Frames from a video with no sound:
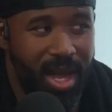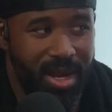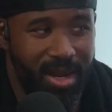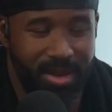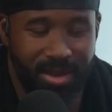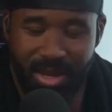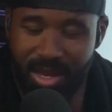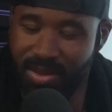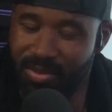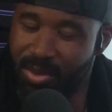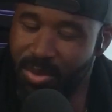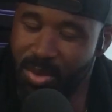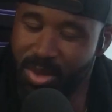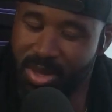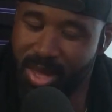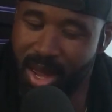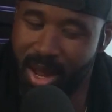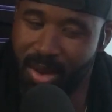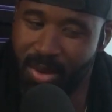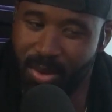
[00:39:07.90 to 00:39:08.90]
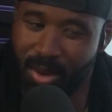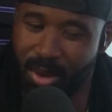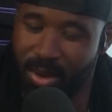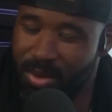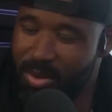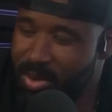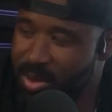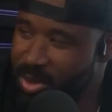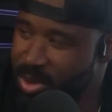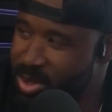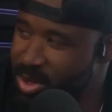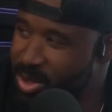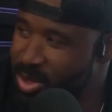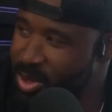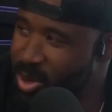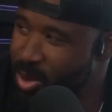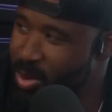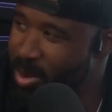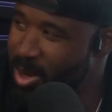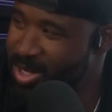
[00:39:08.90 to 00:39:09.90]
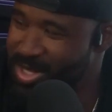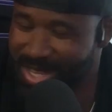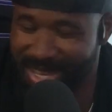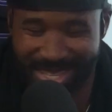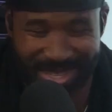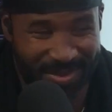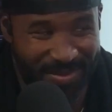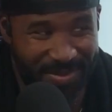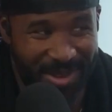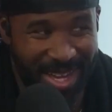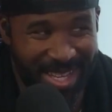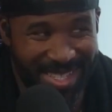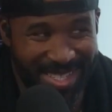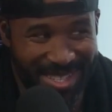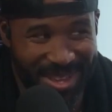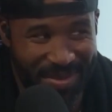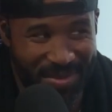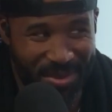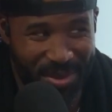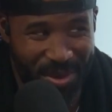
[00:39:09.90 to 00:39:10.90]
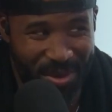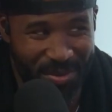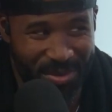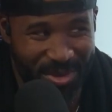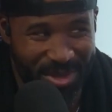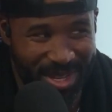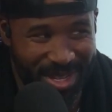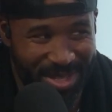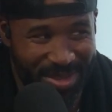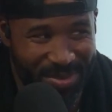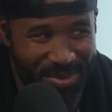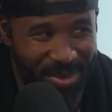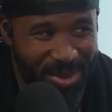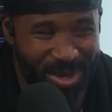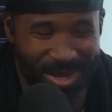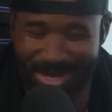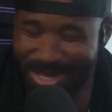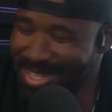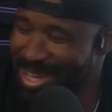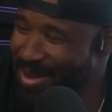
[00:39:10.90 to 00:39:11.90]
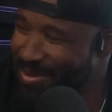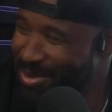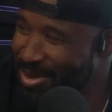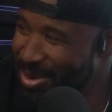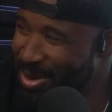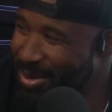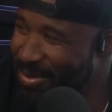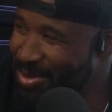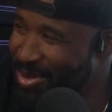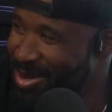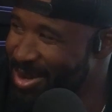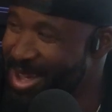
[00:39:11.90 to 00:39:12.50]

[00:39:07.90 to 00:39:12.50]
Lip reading: of, even with that growth, there's so much, like the fight's never over. Like the war is never over.